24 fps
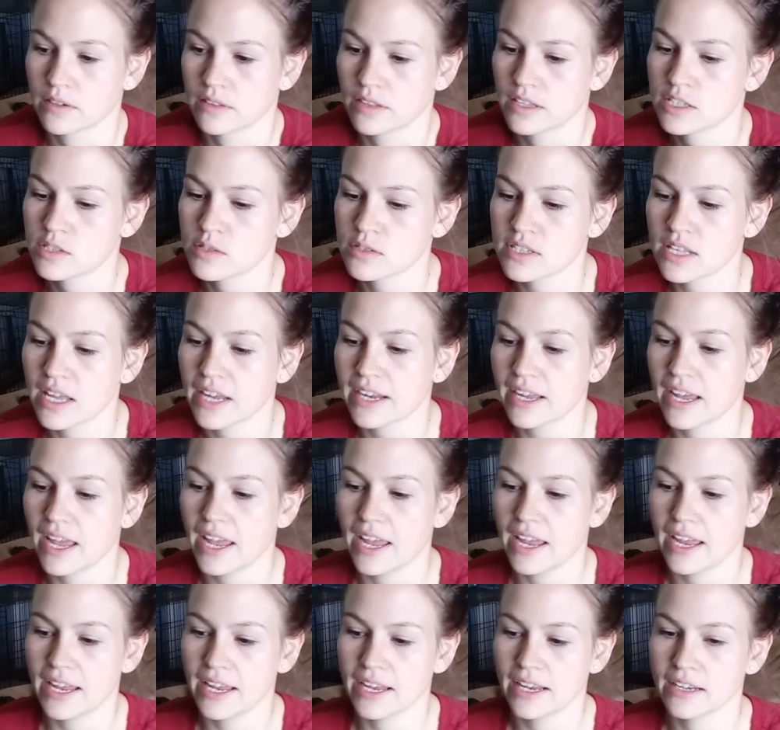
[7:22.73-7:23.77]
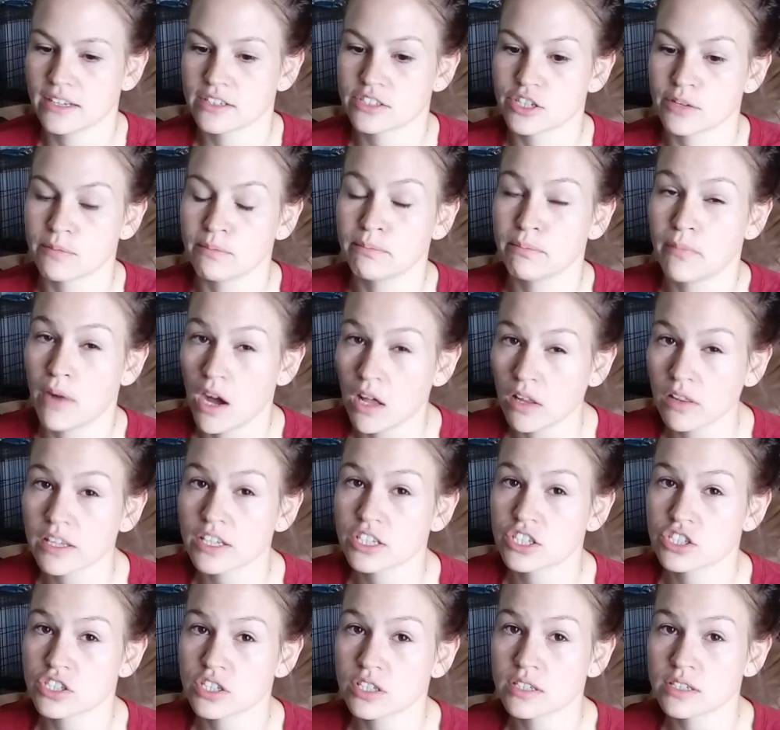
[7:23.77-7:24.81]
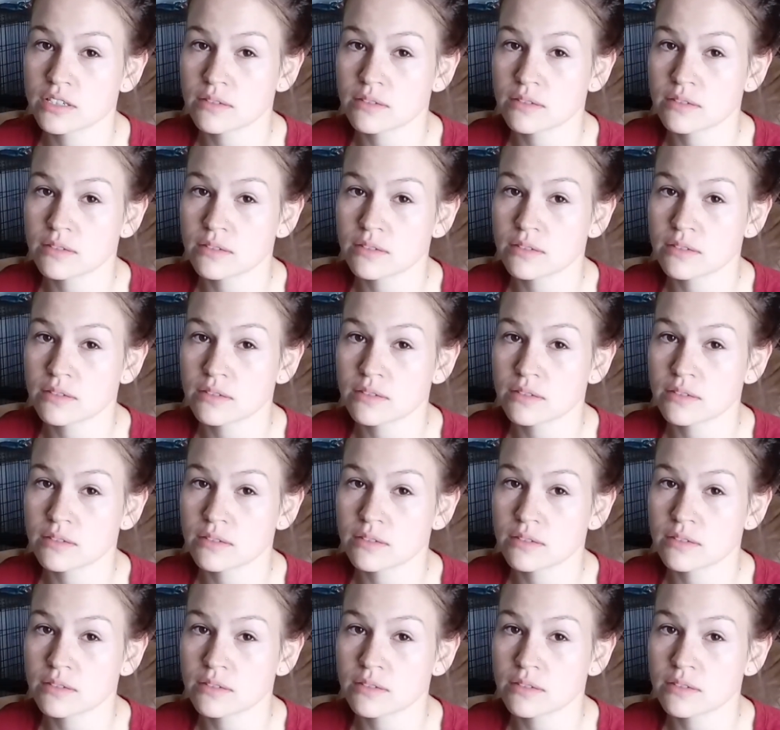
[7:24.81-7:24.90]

This is like a demolished